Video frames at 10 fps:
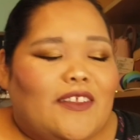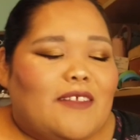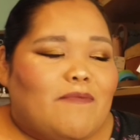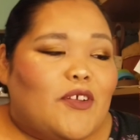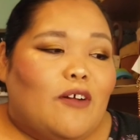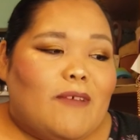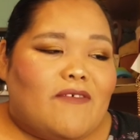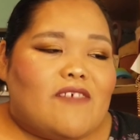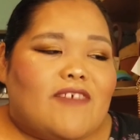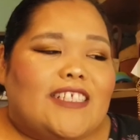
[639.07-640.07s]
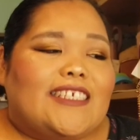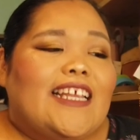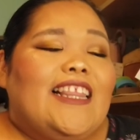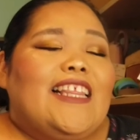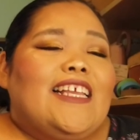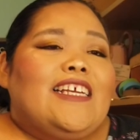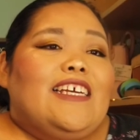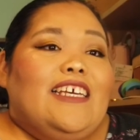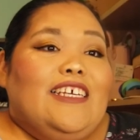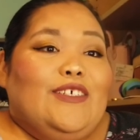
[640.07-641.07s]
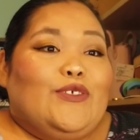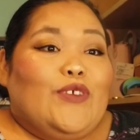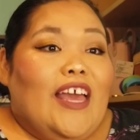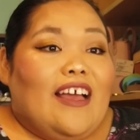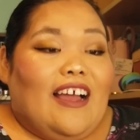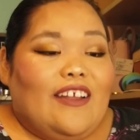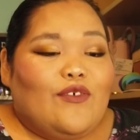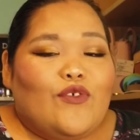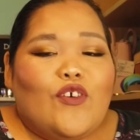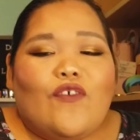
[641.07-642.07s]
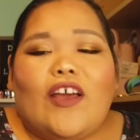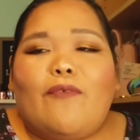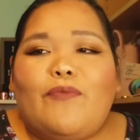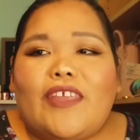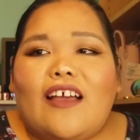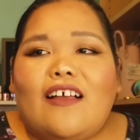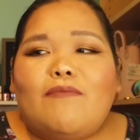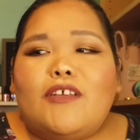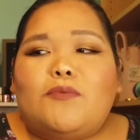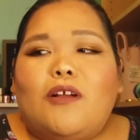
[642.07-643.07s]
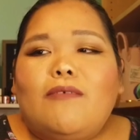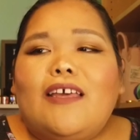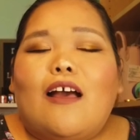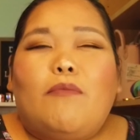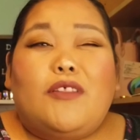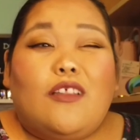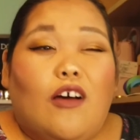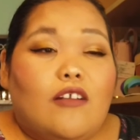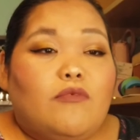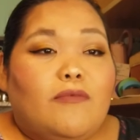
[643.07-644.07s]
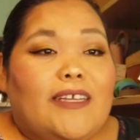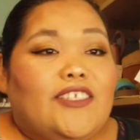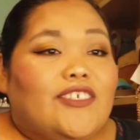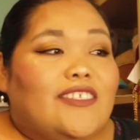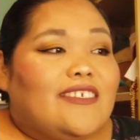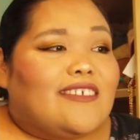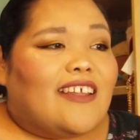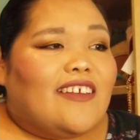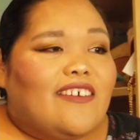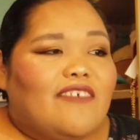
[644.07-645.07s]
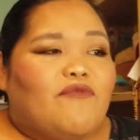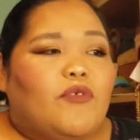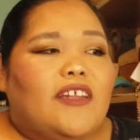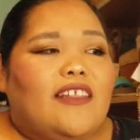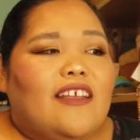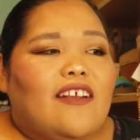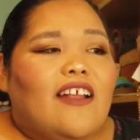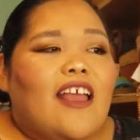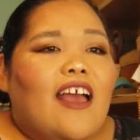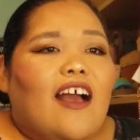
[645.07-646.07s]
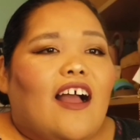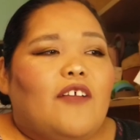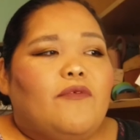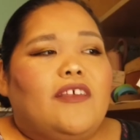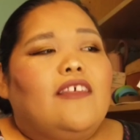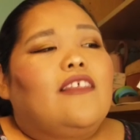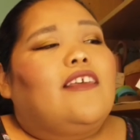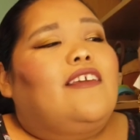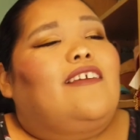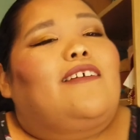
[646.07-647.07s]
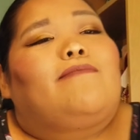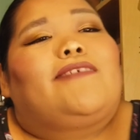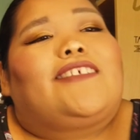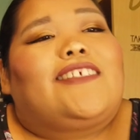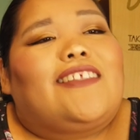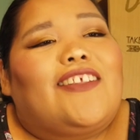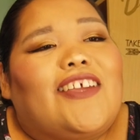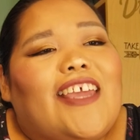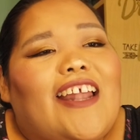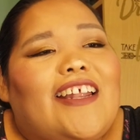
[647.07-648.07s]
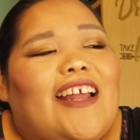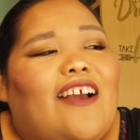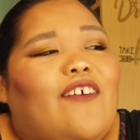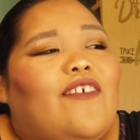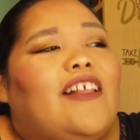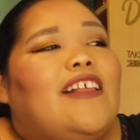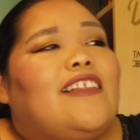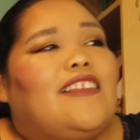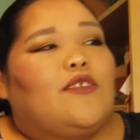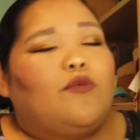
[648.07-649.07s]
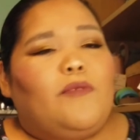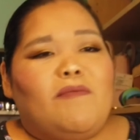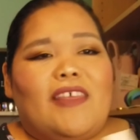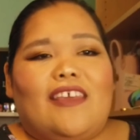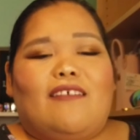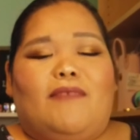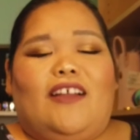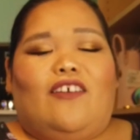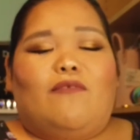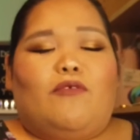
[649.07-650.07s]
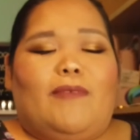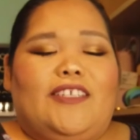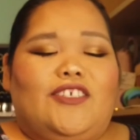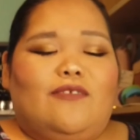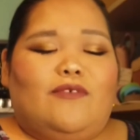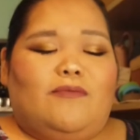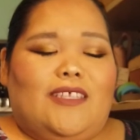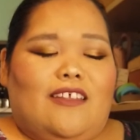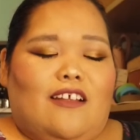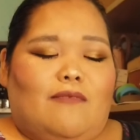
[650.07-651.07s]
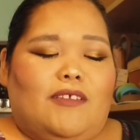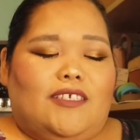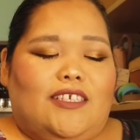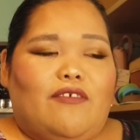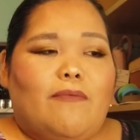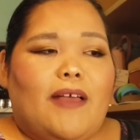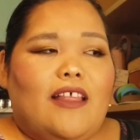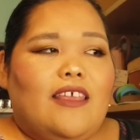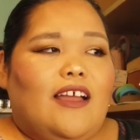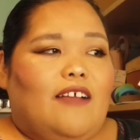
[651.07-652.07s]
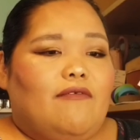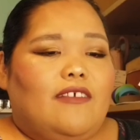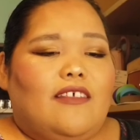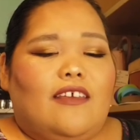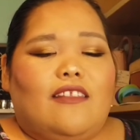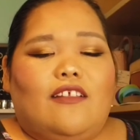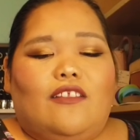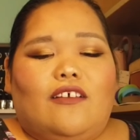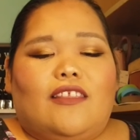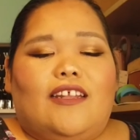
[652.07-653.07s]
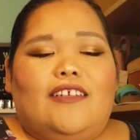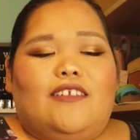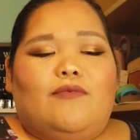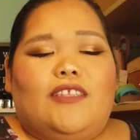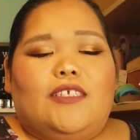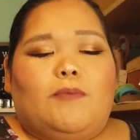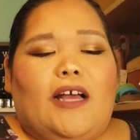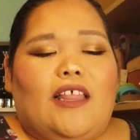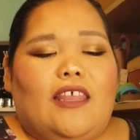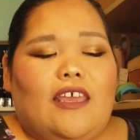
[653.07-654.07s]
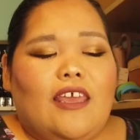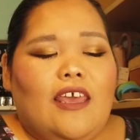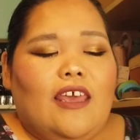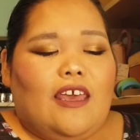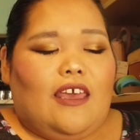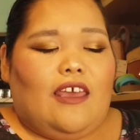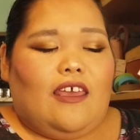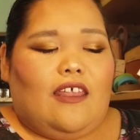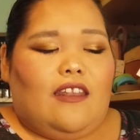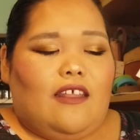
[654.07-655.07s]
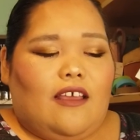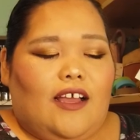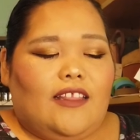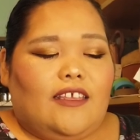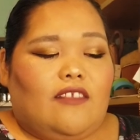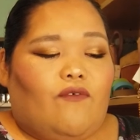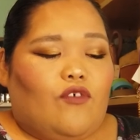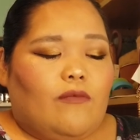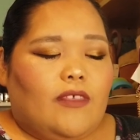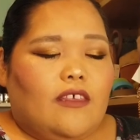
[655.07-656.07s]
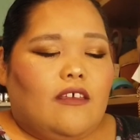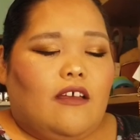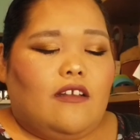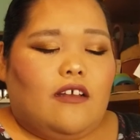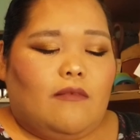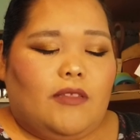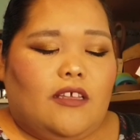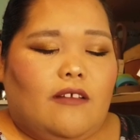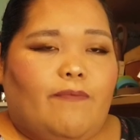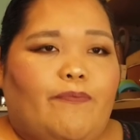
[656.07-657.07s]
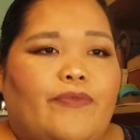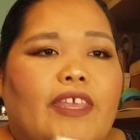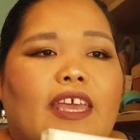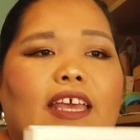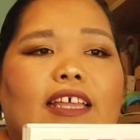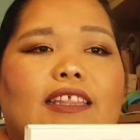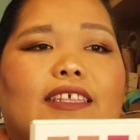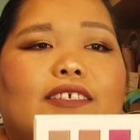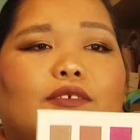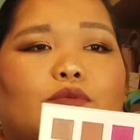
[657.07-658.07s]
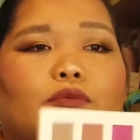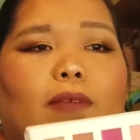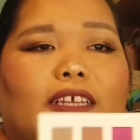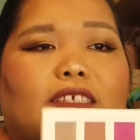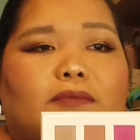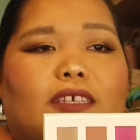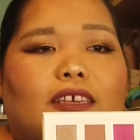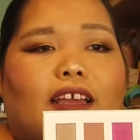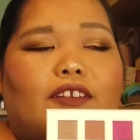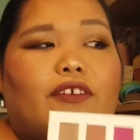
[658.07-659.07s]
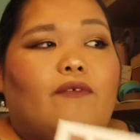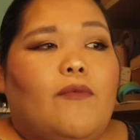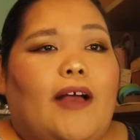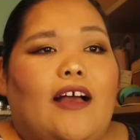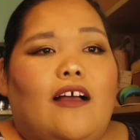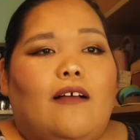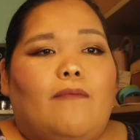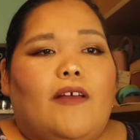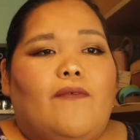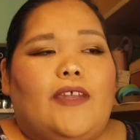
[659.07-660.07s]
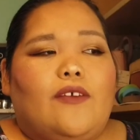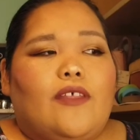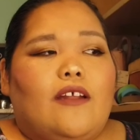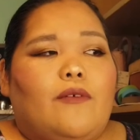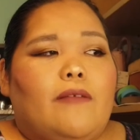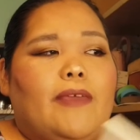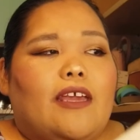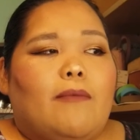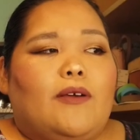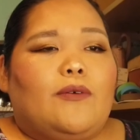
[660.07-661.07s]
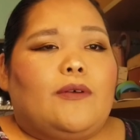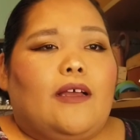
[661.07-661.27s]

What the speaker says: They're all my favorites. So yeah, I don't know. There's probably a couple honorable mentions that I could have put in there. I really like, I'm just looking at it now. This would be my honorable mention would be the Nabla Secret palette. I really like the look that I did with this palette, and I like the formula on Nabla. This reminds me, I do have a video that I want to make about